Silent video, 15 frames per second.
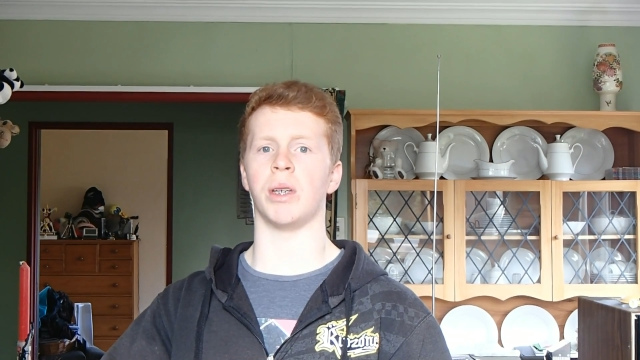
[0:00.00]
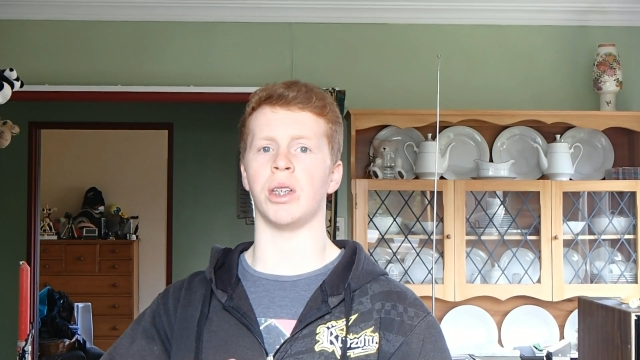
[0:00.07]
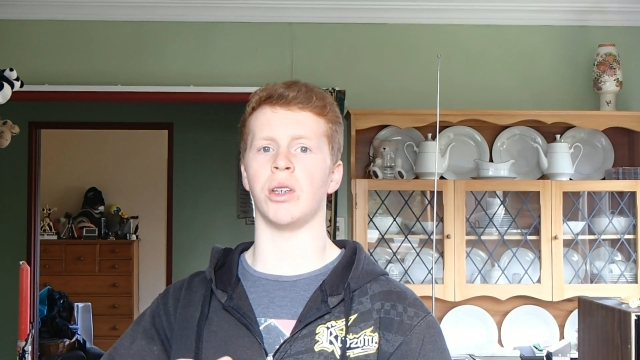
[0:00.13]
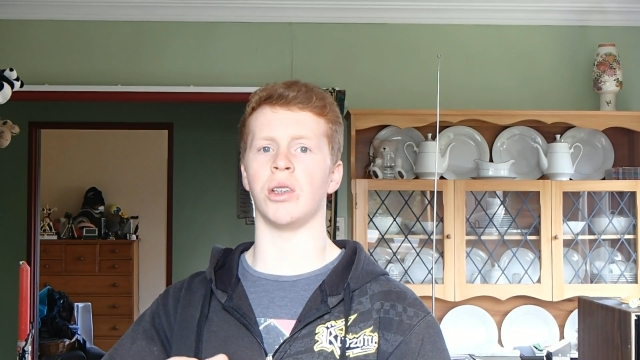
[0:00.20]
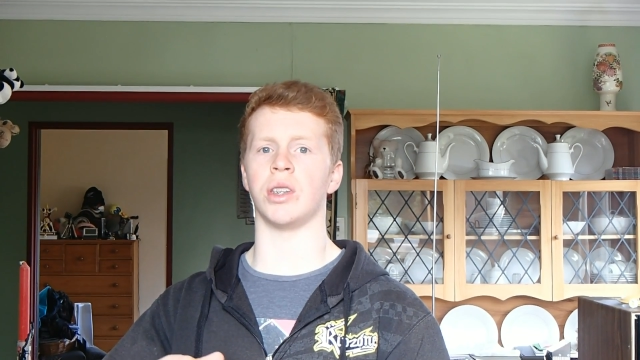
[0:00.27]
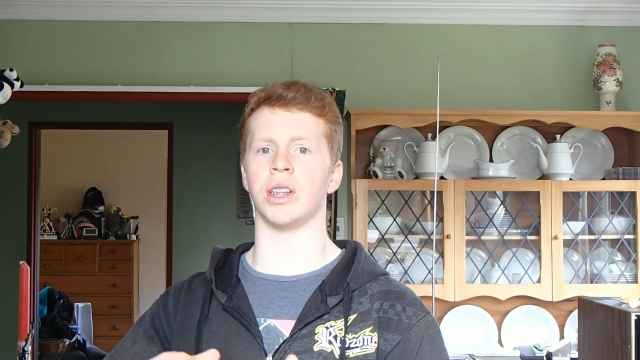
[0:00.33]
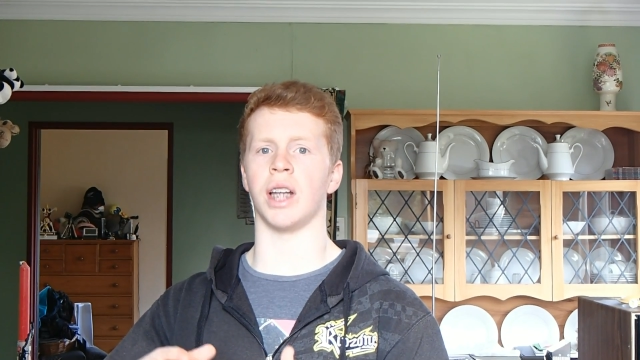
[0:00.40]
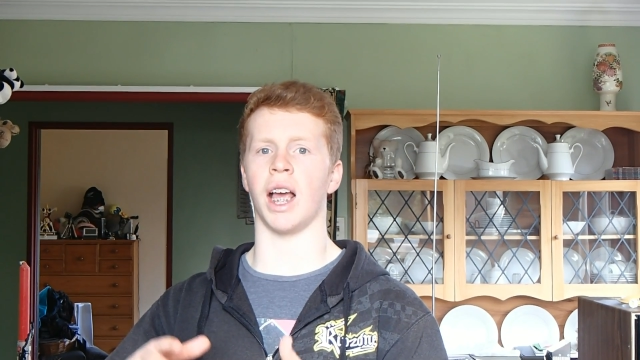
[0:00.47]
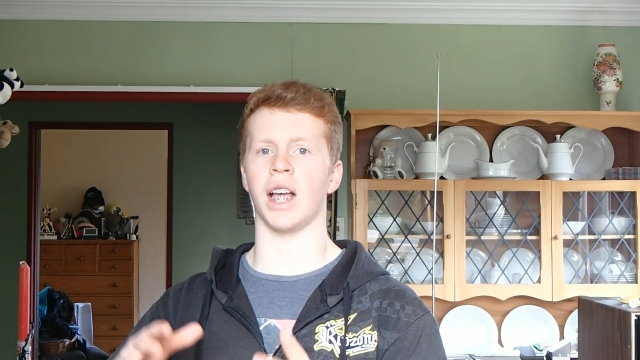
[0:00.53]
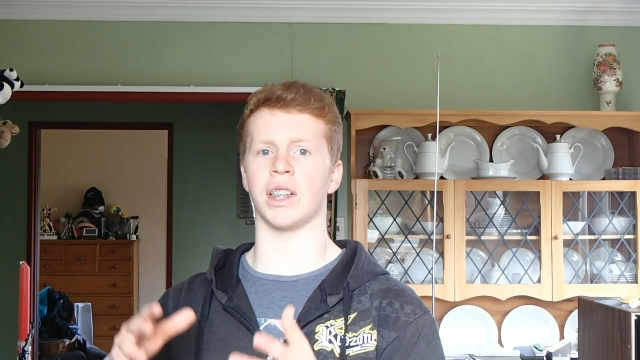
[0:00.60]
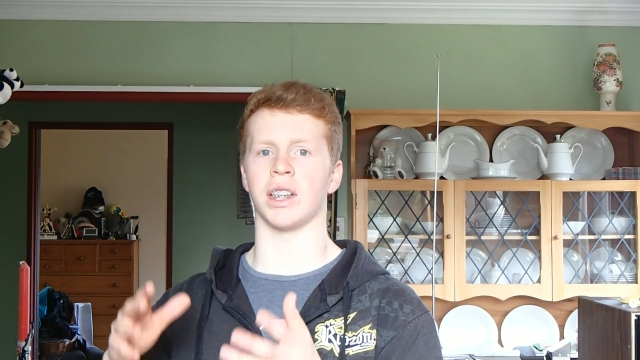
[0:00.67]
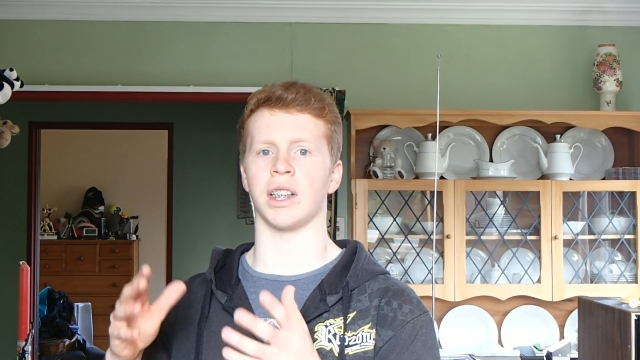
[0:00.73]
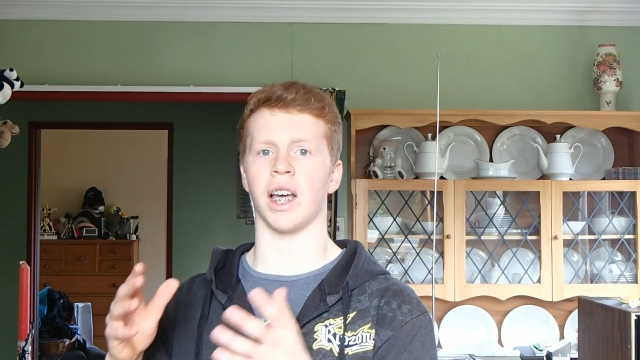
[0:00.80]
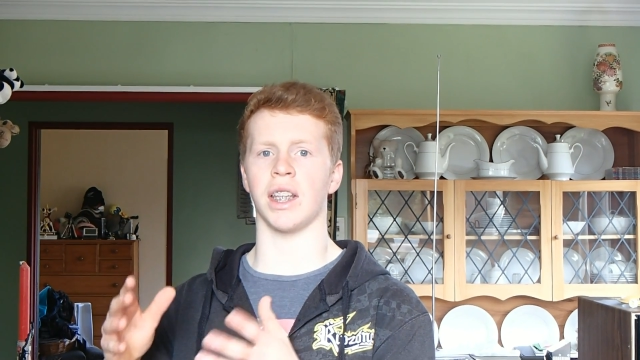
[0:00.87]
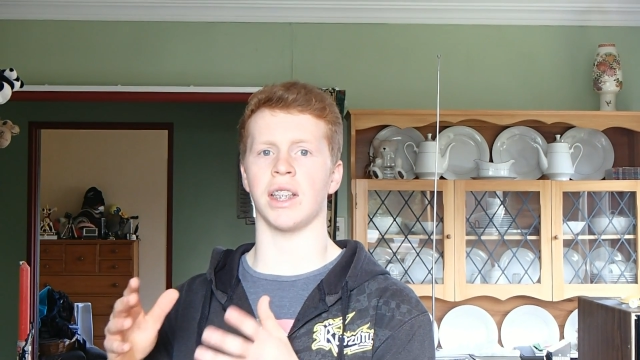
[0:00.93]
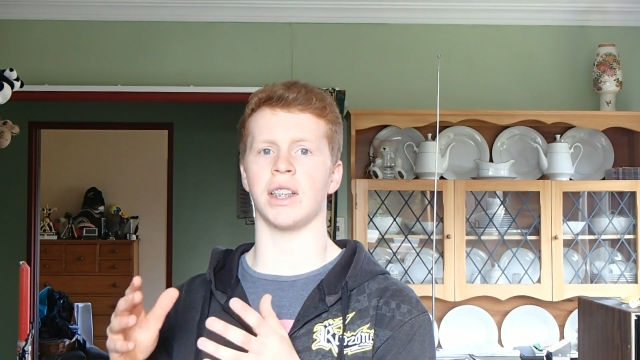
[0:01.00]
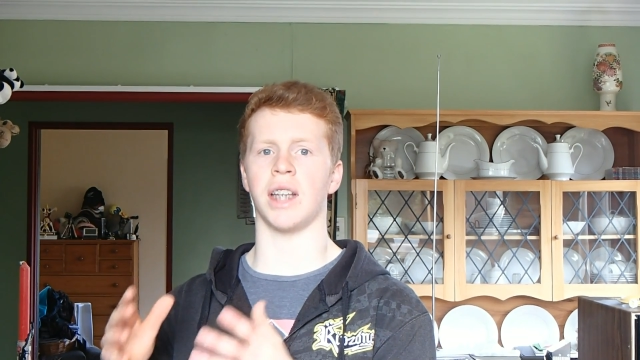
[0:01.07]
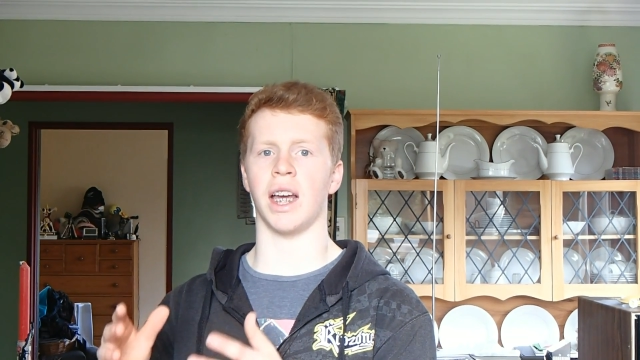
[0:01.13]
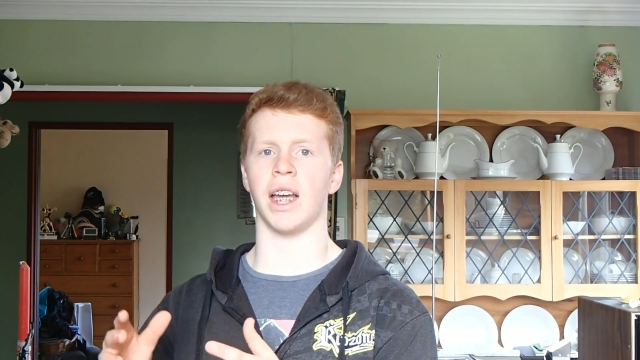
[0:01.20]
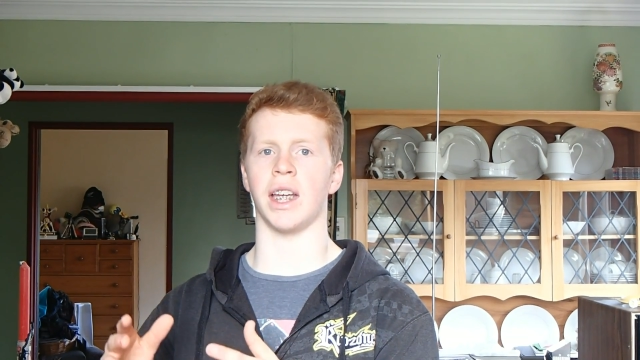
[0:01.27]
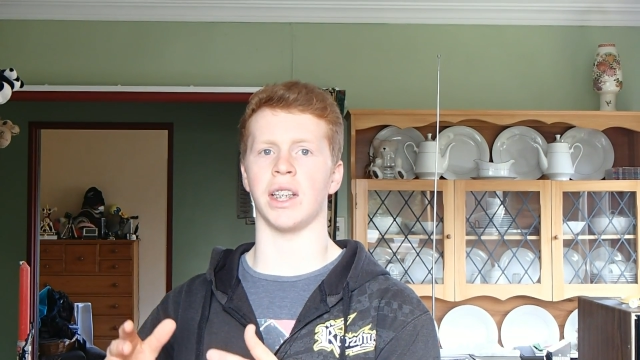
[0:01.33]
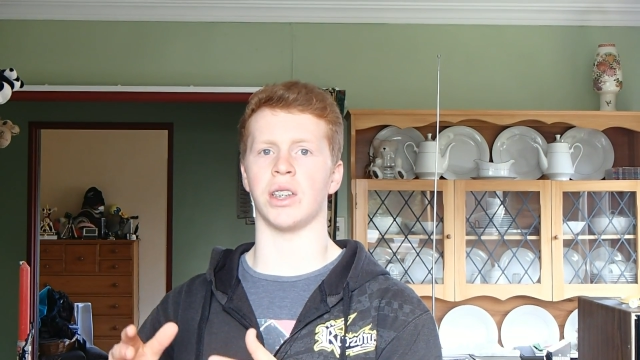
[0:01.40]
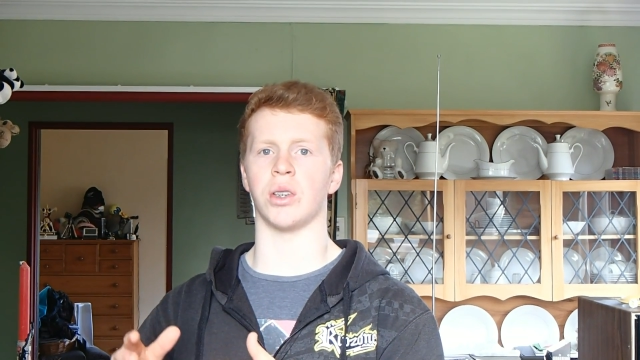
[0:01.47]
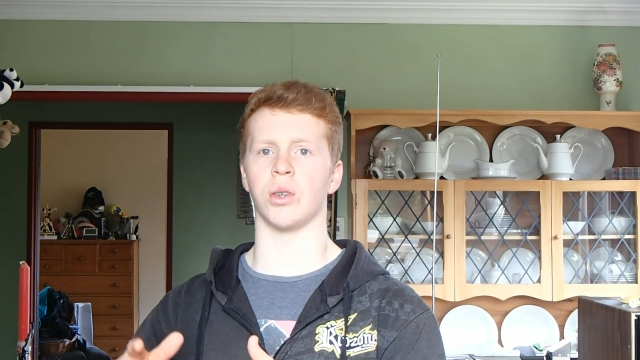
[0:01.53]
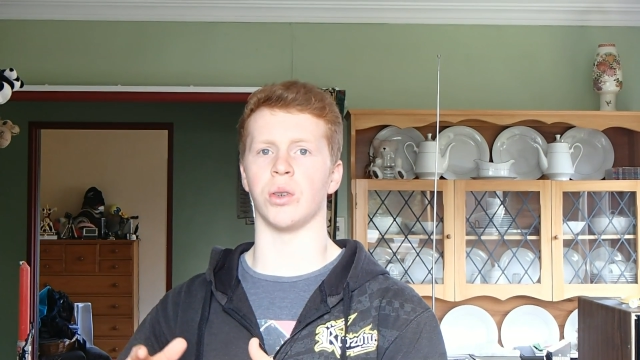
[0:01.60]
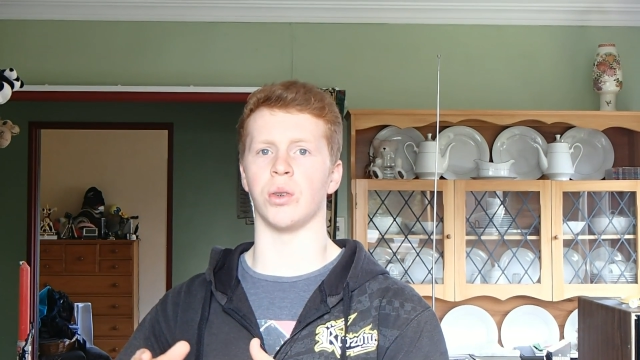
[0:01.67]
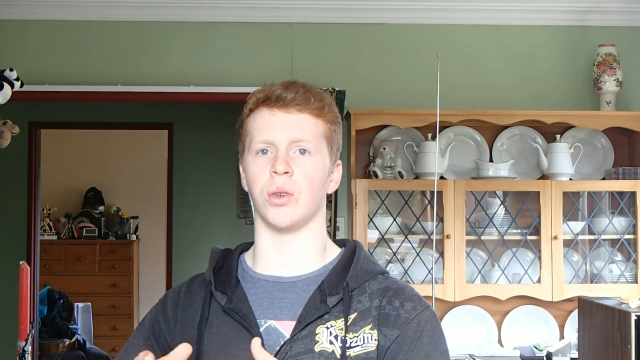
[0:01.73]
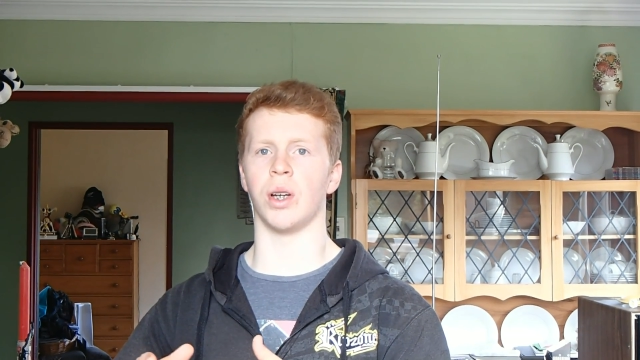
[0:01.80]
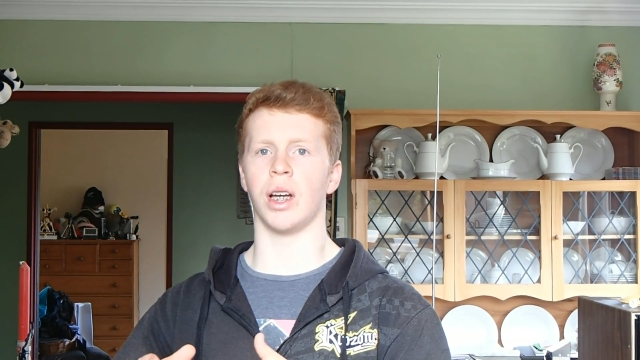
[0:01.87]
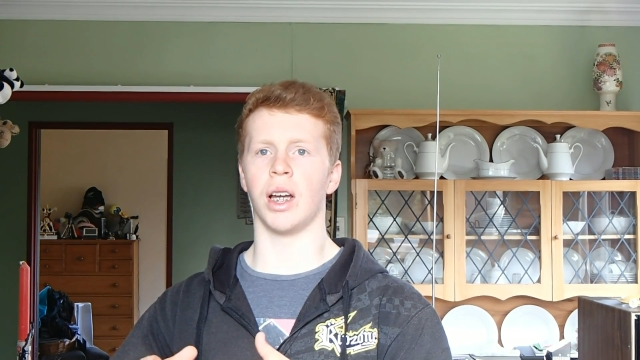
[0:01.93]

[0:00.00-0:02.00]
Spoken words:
using it as another day to